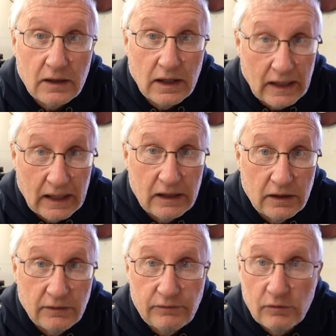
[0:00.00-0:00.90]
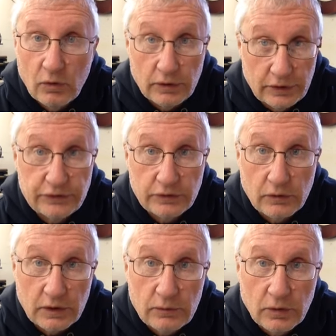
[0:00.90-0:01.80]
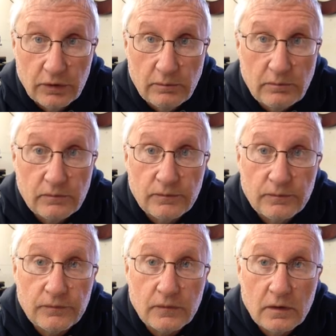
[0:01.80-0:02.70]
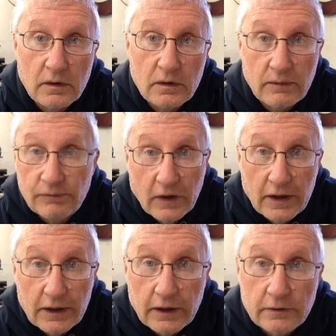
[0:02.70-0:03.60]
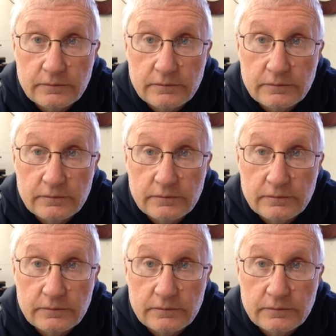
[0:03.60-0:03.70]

negative or disagreed with them, they'd fire you.